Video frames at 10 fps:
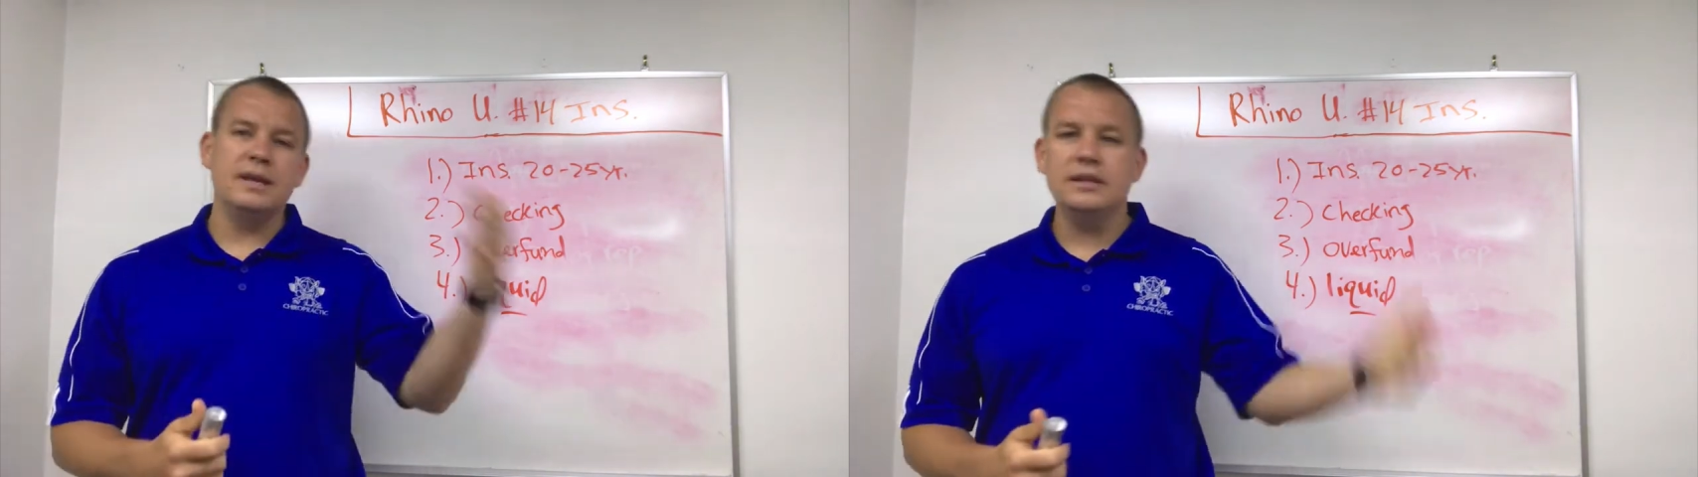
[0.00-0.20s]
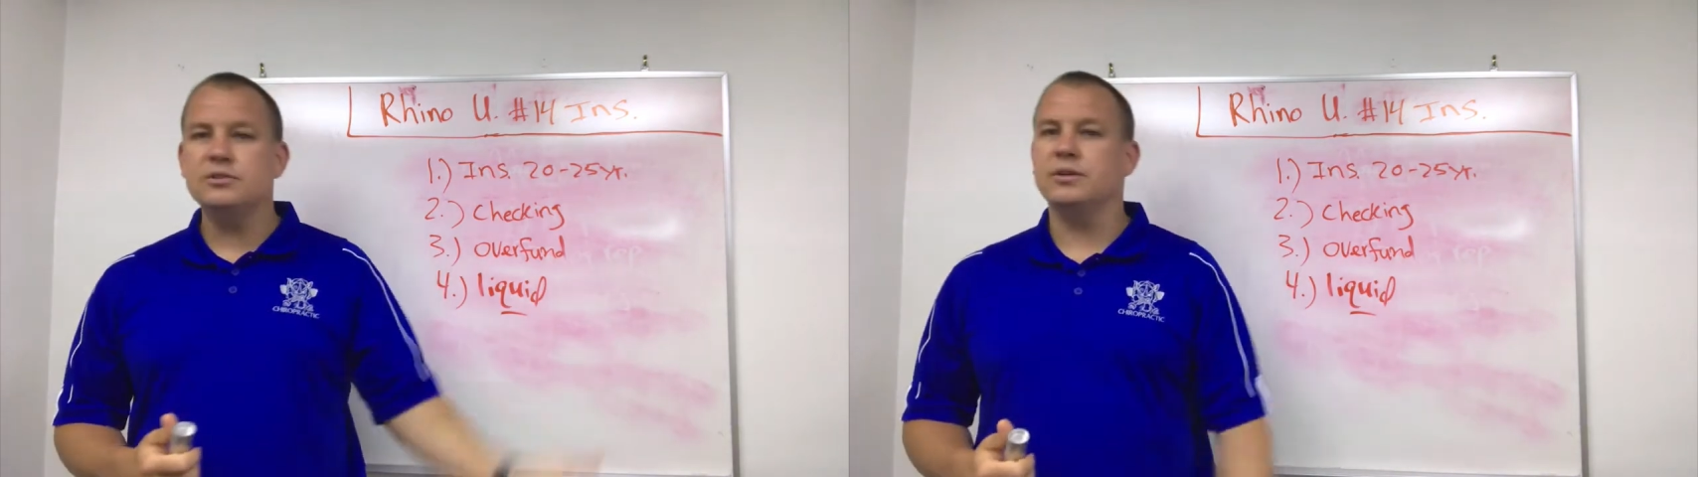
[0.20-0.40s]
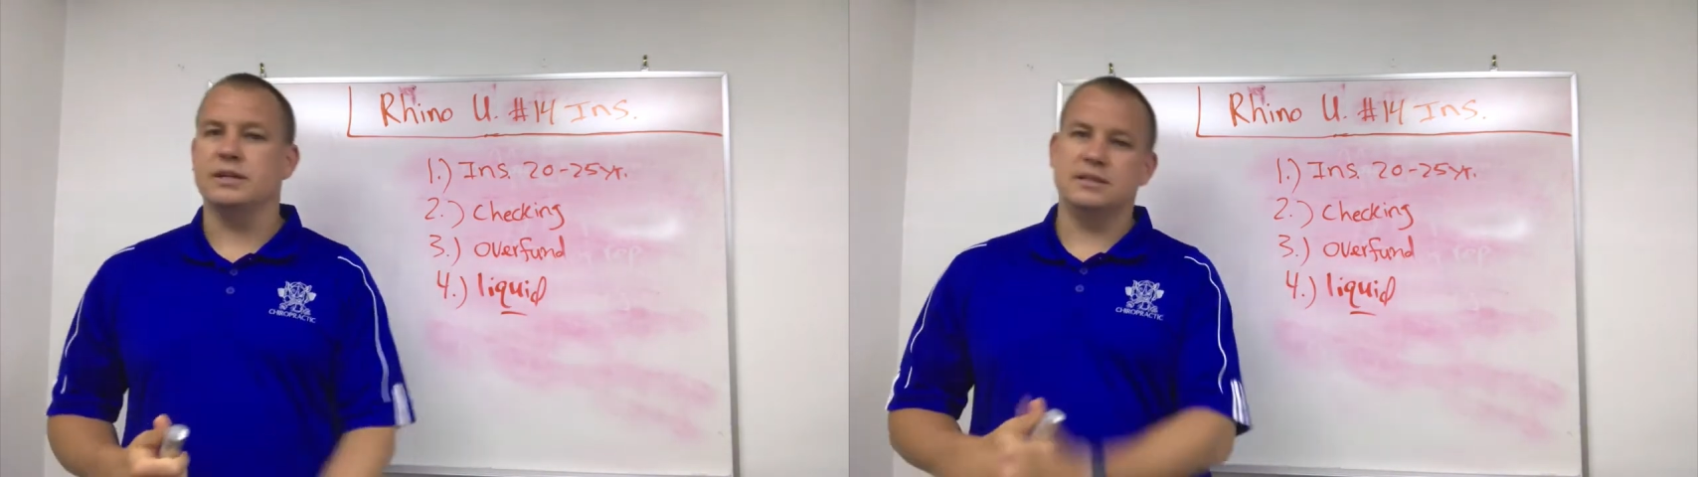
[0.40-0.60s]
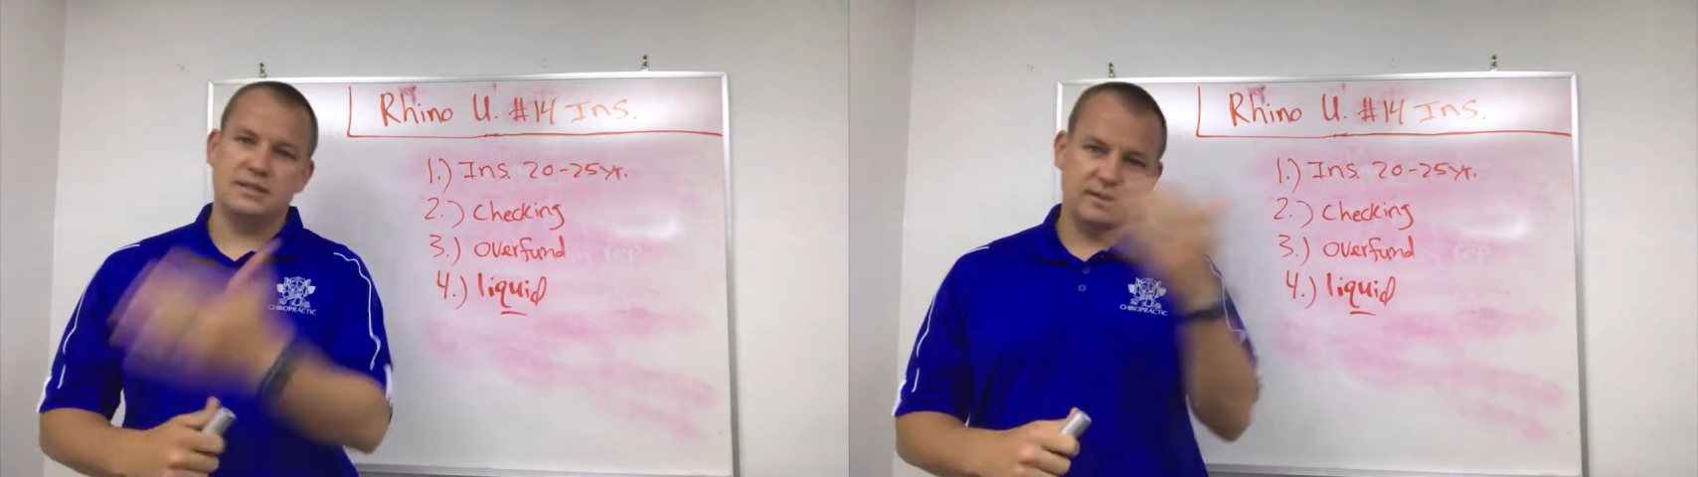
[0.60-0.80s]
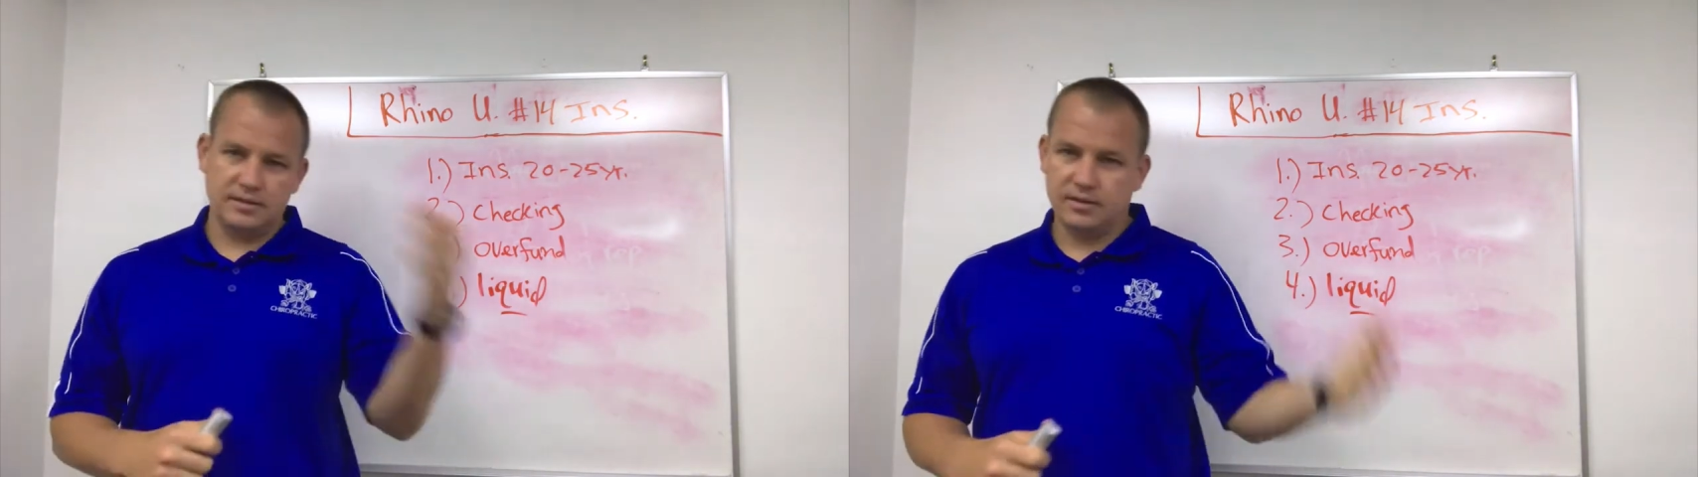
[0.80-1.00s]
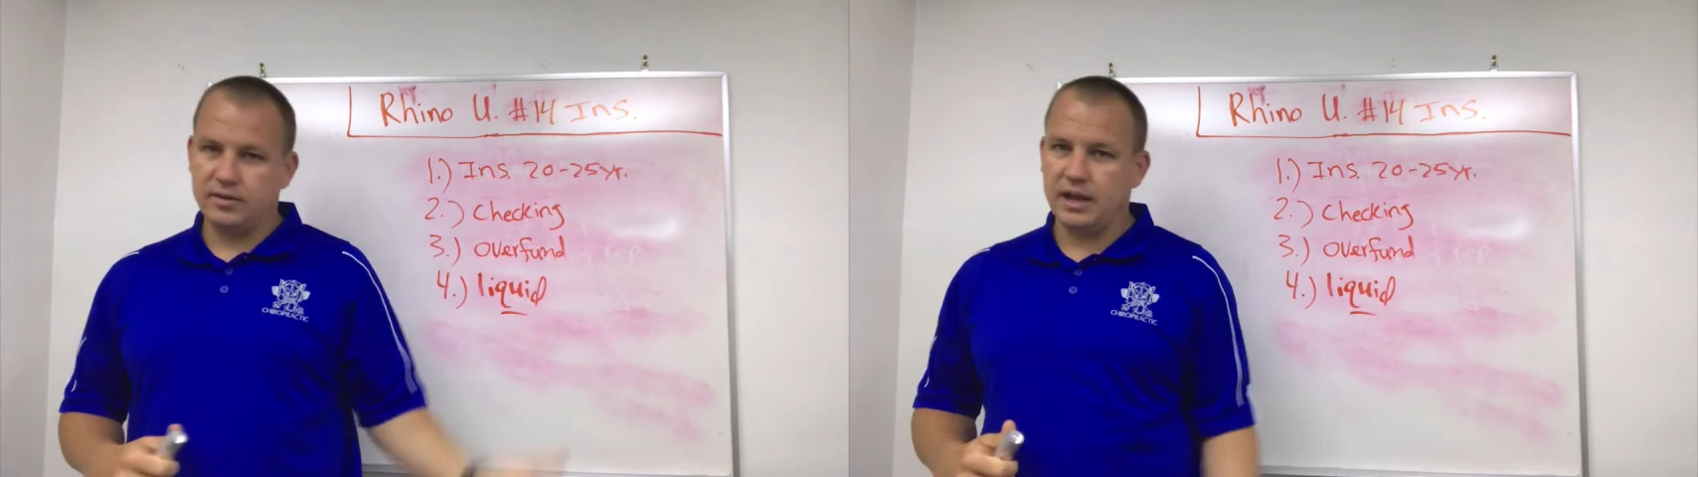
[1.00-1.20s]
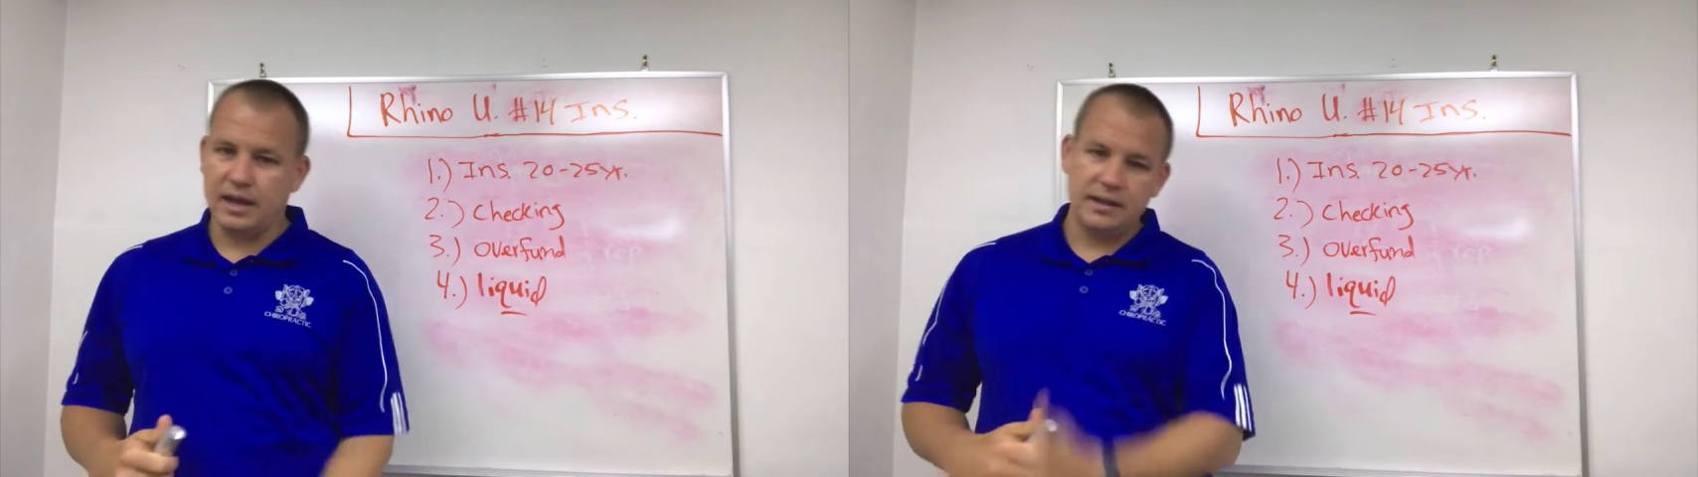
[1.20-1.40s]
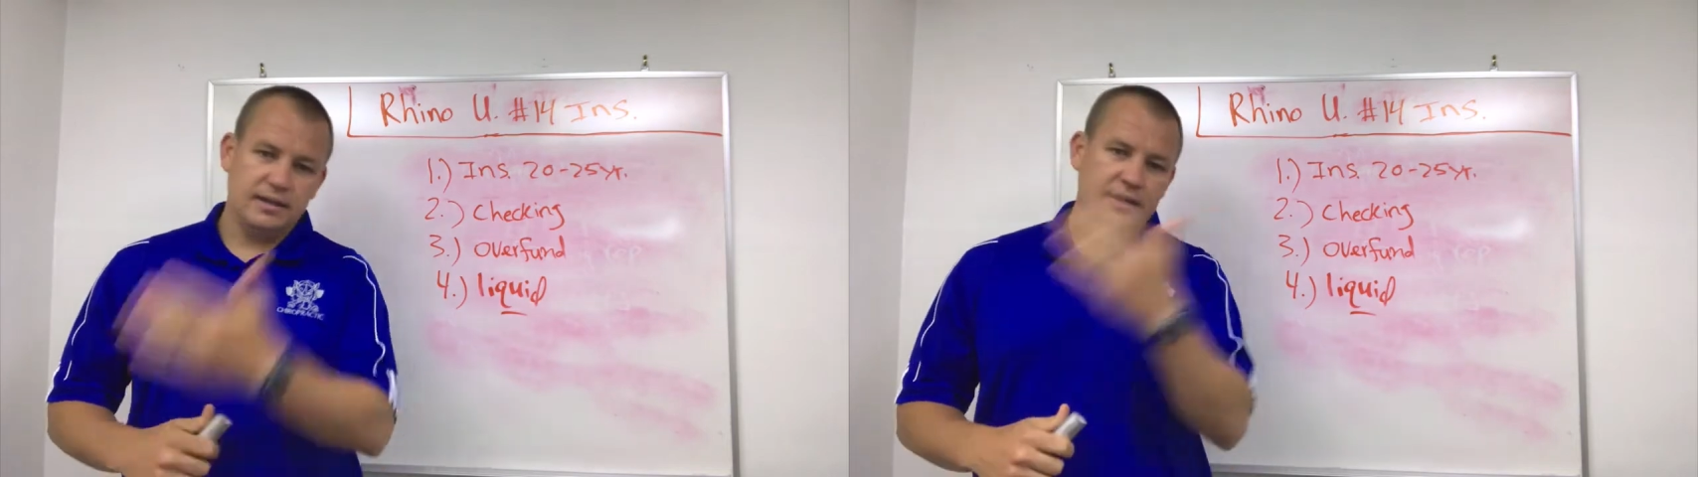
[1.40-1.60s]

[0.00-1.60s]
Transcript: interest. Okay.